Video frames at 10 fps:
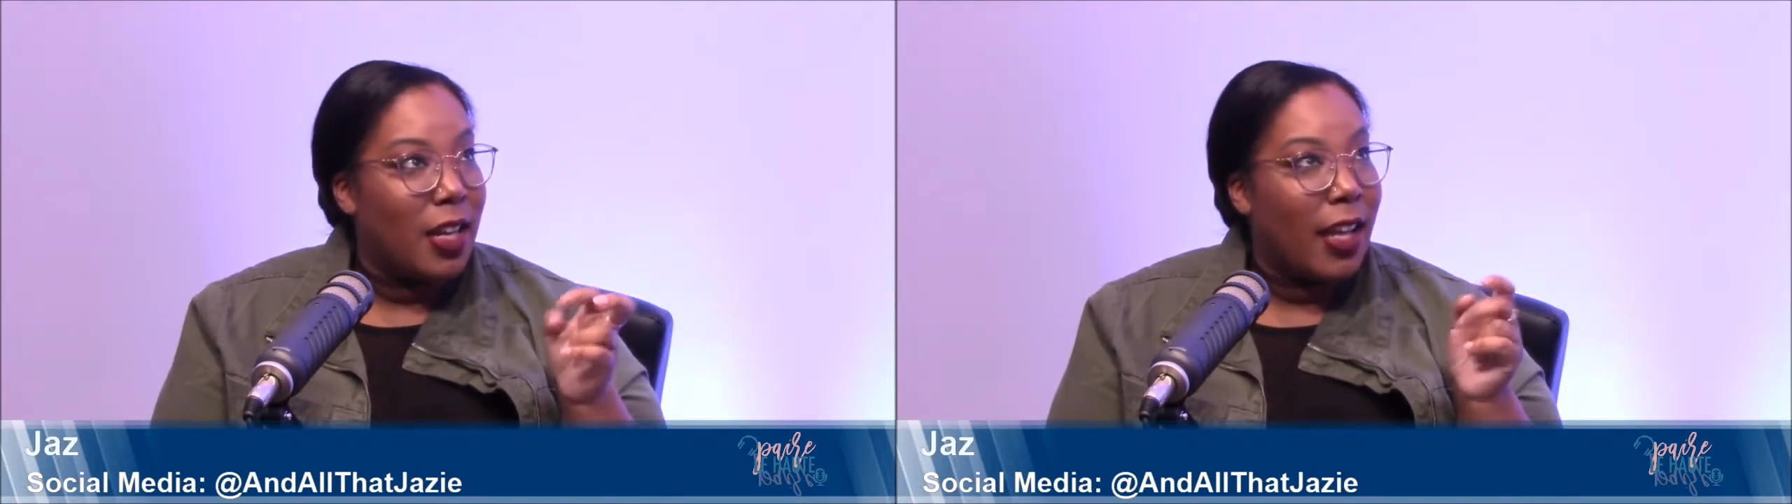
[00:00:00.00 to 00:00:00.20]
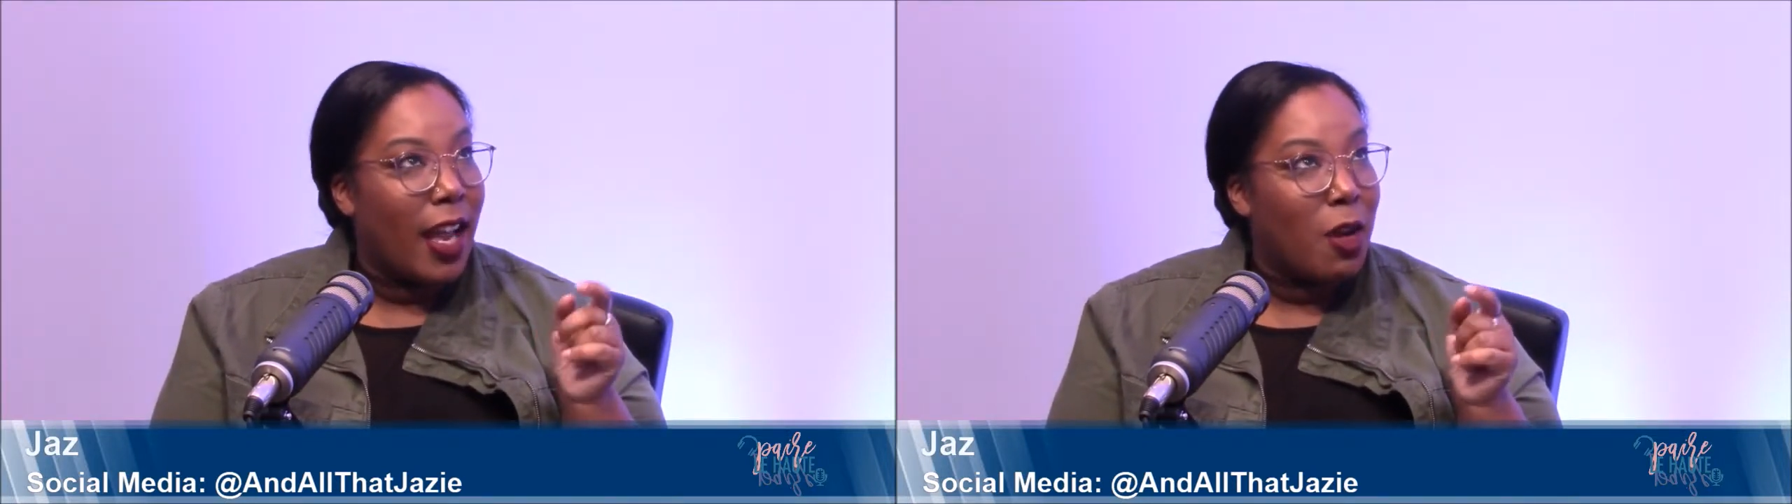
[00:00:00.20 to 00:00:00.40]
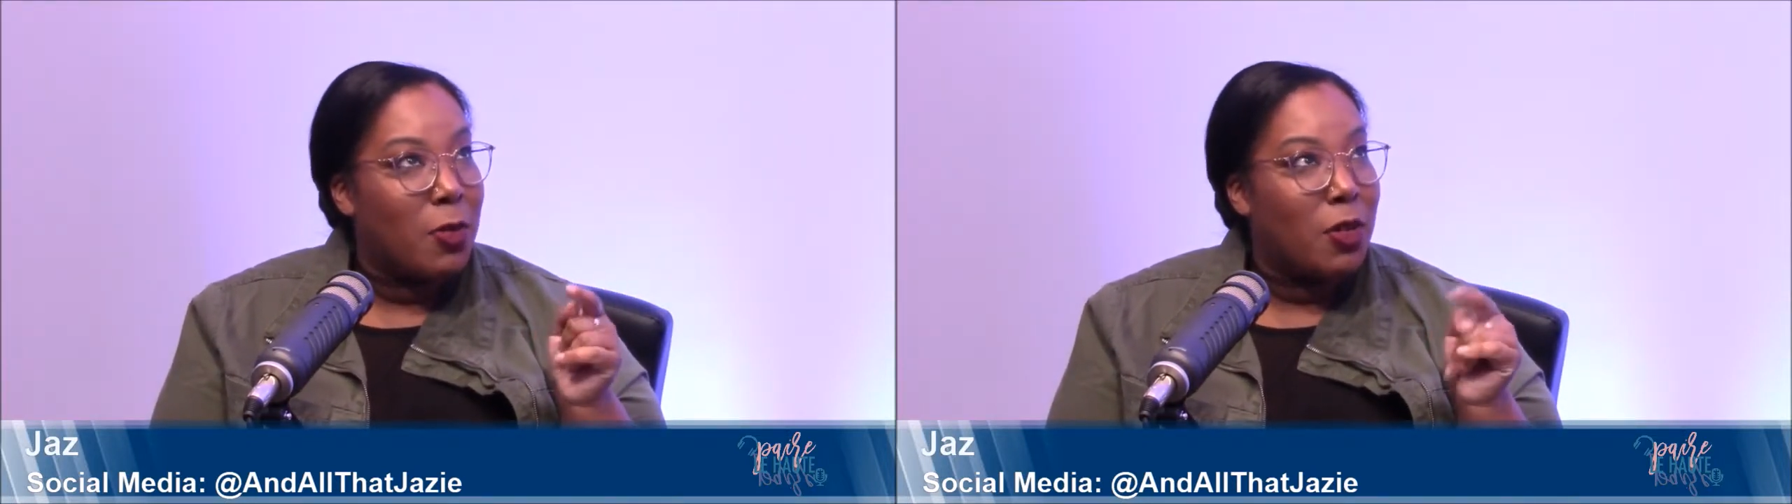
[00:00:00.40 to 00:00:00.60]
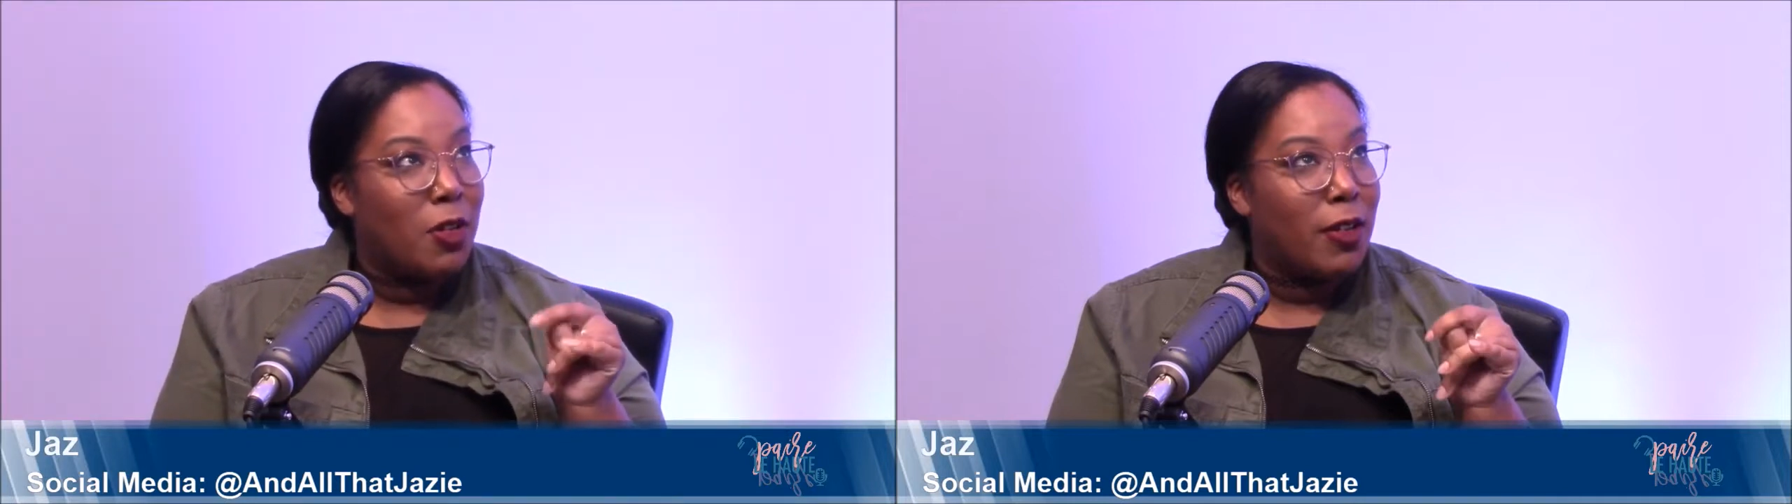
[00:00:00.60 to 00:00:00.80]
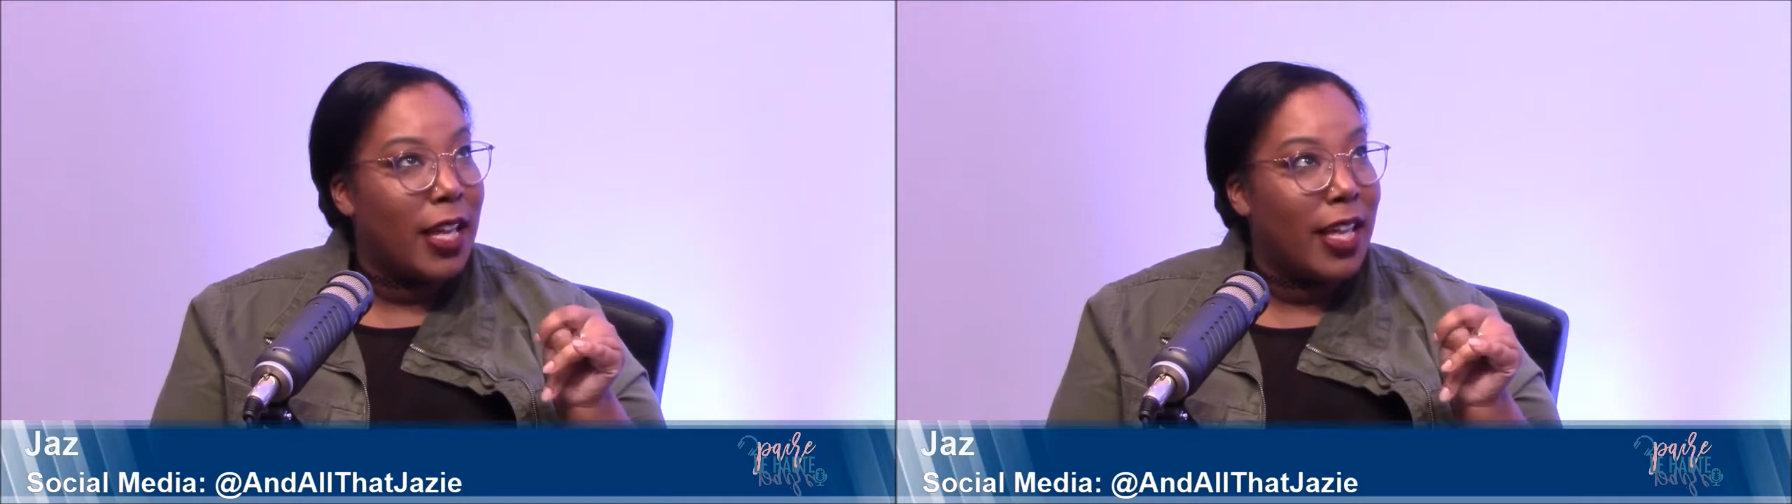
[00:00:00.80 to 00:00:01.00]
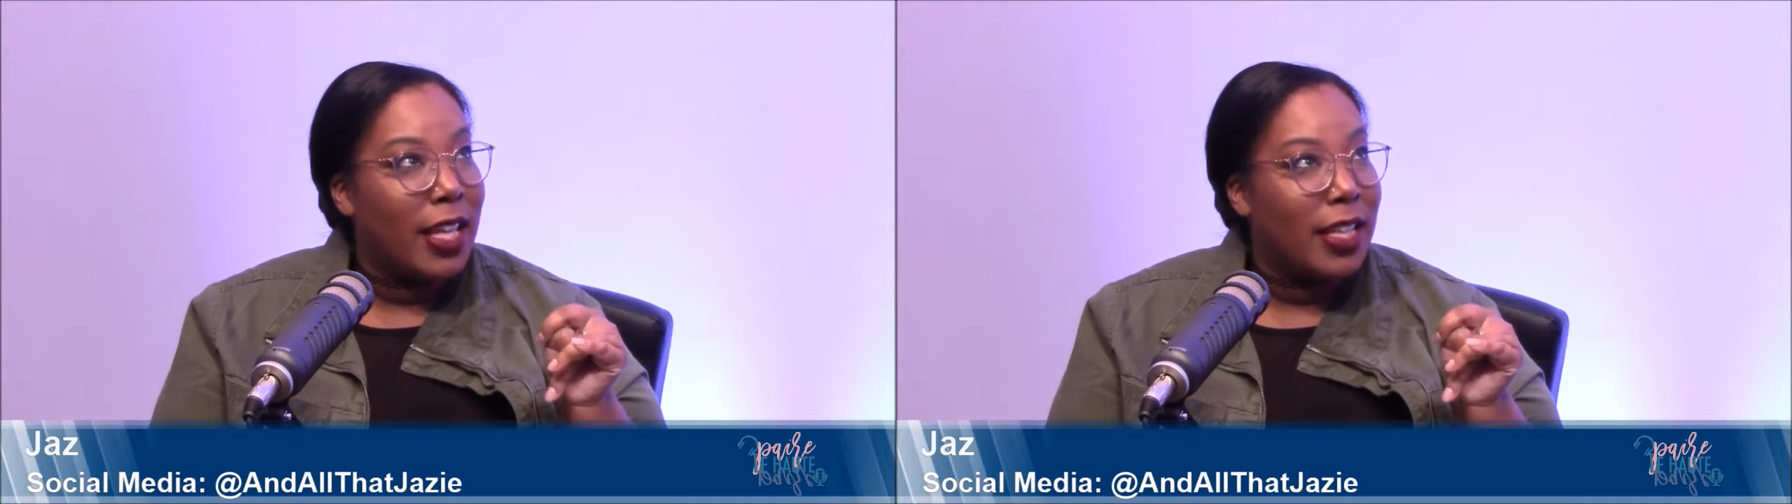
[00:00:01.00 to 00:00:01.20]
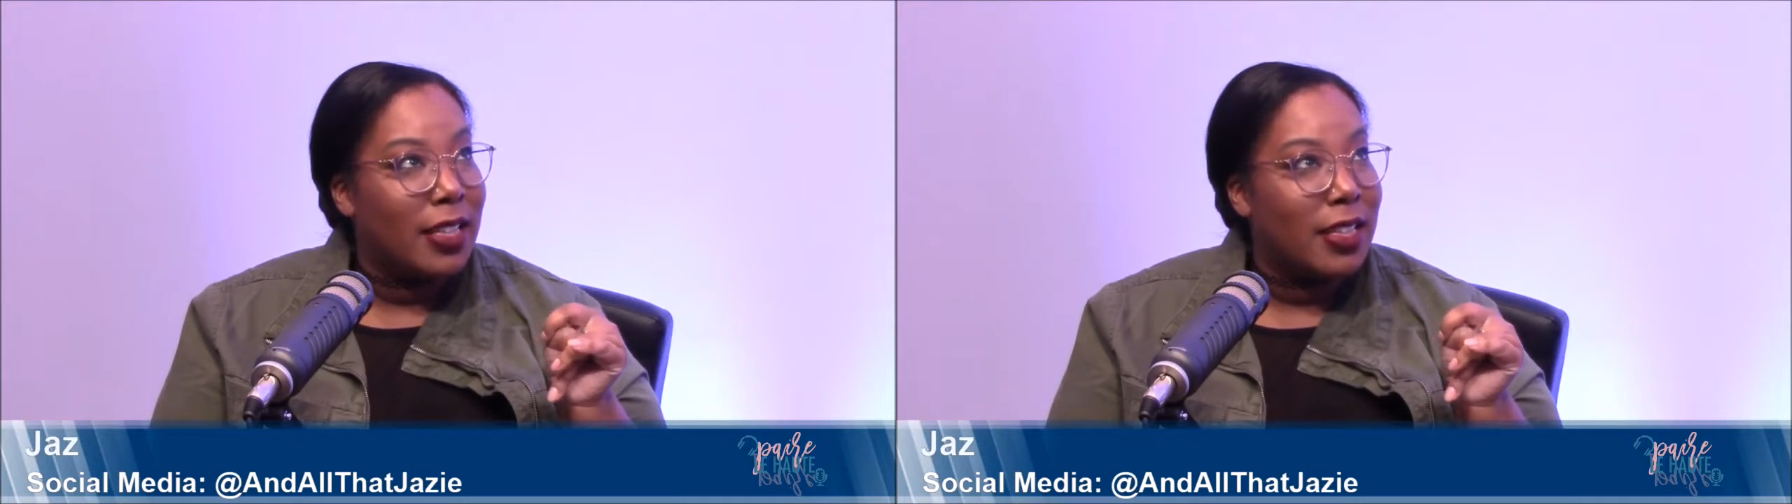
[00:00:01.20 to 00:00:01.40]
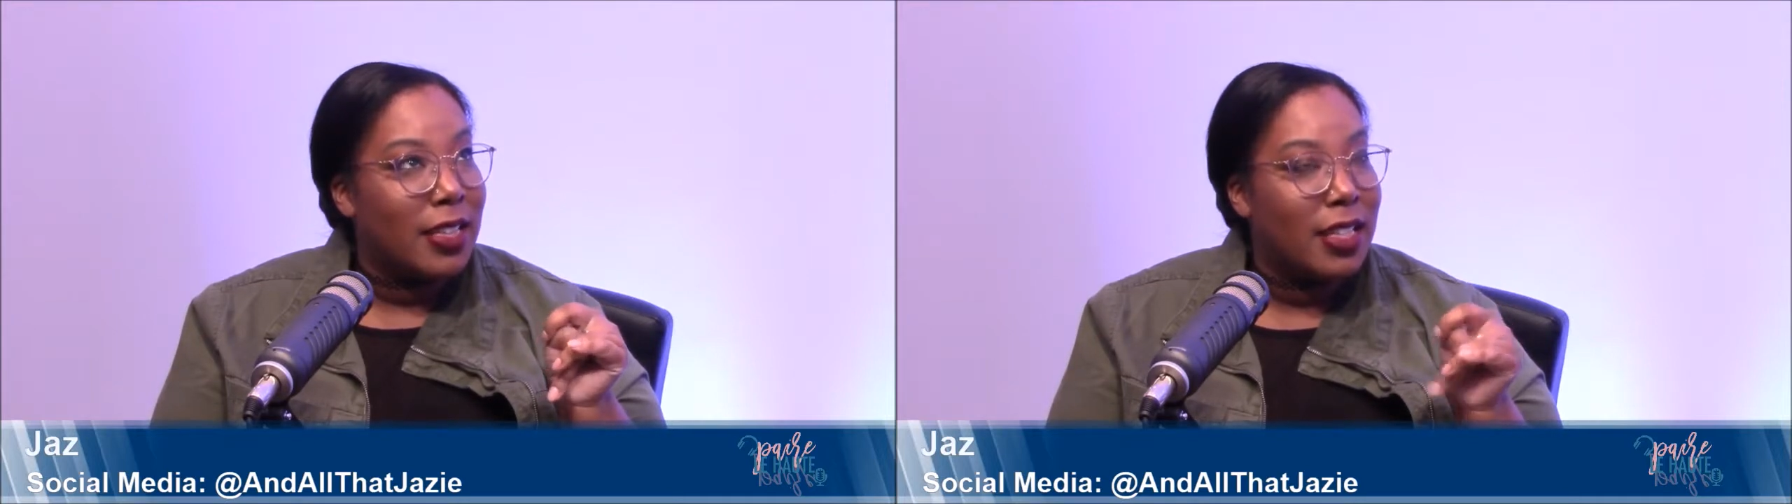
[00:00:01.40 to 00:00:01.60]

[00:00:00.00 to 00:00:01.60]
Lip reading: caramel and